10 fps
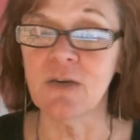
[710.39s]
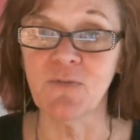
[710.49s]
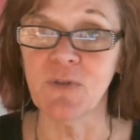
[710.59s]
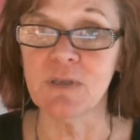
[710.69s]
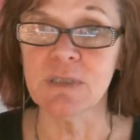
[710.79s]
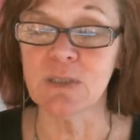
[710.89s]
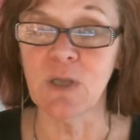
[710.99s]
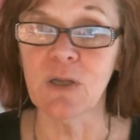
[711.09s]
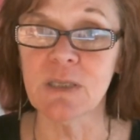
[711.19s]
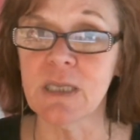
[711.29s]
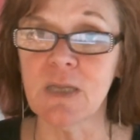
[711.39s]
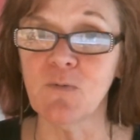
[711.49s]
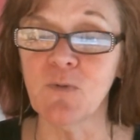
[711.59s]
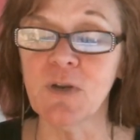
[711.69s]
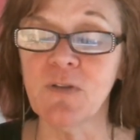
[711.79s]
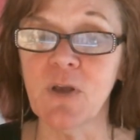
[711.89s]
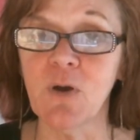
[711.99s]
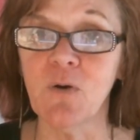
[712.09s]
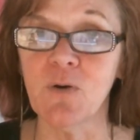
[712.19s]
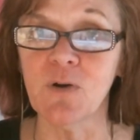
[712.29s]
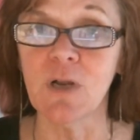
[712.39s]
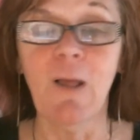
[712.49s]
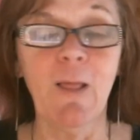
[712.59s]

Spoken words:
if he's not getting rid of the odor.